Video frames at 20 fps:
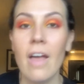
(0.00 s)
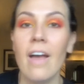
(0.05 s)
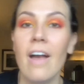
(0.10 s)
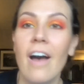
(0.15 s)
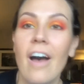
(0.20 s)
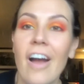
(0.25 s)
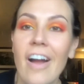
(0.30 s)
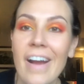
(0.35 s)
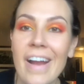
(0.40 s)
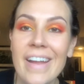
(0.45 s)

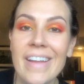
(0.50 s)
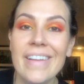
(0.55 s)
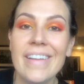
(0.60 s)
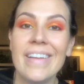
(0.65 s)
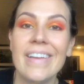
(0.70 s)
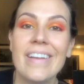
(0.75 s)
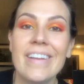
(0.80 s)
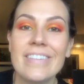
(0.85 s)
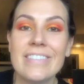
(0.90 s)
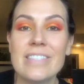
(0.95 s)
right,
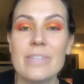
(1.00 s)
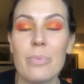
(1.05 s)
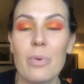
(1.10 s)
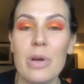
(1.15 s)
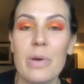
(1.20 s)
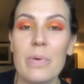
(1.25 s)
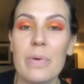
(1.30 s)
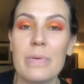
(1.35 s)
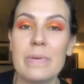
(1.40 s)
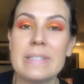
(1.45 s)
here's the
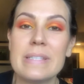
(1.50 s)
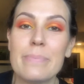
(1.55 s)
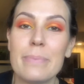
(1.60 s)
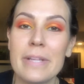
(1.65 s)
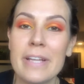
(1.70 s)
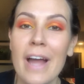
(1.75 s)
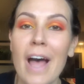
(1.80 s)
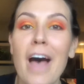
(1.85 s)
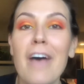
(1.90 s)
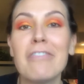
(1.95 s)
point where we
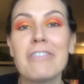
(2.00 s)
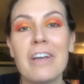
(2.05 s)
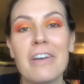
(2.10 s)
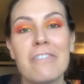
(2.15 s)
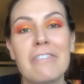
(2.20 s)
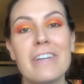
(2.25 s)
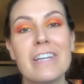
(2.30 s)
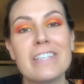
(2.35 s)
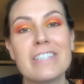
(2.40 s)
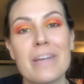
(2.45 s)
split off. Go
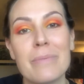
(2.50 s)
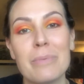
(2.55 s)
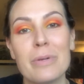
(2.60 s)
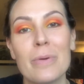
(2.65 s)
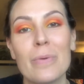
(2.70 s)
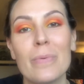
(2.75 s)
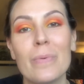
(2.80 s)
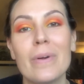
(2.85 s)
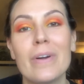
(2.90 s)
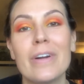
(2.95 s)
finish up
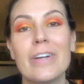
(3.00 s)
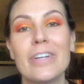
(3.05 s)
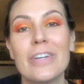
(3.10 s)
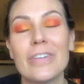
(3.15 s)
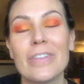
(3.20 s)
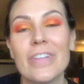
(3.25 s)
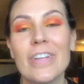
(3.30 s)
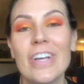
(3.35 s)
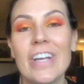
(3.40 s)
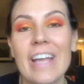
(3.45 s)
your
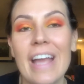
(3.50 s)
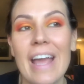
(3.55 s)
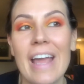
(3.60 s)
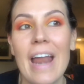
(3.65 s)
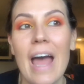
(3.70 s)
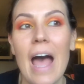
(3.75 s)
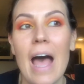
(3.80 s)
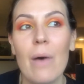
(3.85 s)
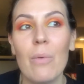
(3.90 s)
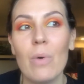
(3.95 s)
look, and
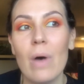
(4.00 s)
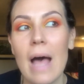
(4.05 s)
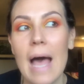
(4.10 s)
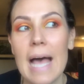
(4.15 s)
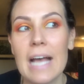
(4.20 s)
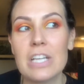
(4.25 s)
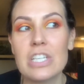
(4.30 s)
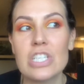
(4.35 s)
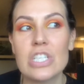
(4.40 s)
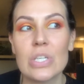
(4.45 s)
I will
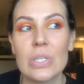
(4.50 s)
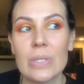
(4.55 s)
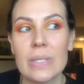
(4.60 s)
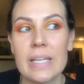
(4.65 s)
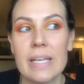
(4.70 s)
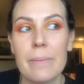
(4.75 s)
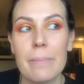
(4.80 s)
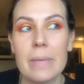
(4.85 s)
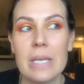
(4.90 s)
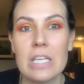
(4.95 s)

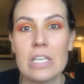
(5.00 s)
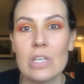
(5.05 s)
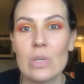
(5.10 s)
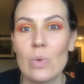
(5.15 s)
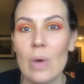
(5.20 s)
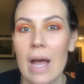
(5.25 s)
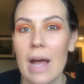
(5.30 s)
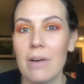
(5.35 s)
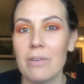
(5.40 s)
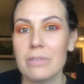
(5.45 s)
actually meet
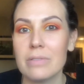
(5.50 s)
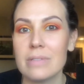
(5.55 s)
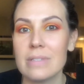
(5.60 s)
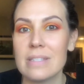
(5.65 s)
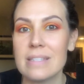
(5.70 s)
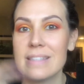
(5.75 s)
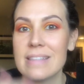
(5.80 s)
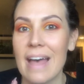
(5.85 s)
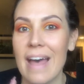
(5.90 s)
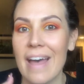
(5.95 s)
you
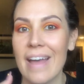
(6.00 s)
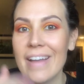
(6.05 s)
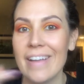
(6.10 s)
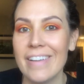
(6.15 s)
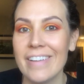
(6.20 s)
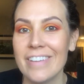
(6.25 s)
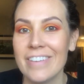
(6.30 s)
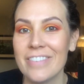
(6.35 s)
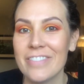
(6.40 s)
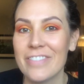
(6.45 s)

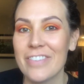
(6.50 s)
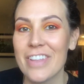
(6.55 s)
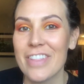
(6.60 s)
outside for the